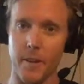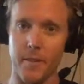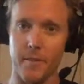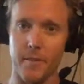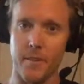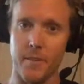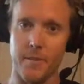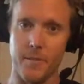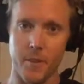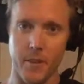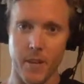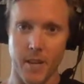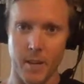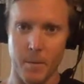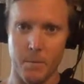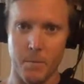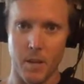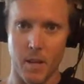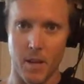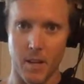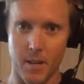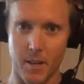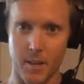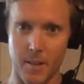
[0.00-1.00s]
even if you're not a
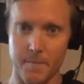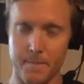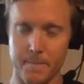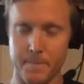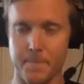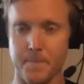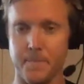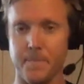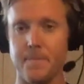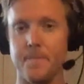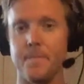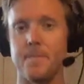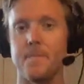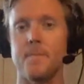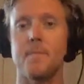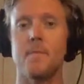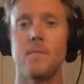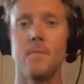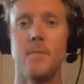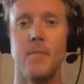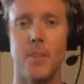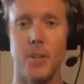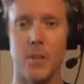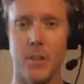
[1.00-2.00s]
blocker,
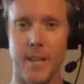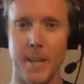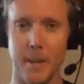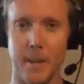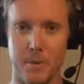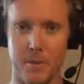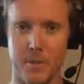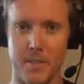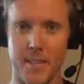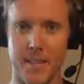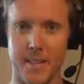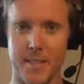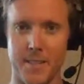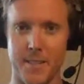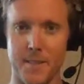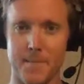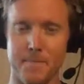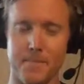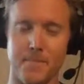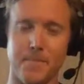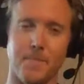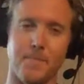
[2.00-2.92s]
you're a net protector,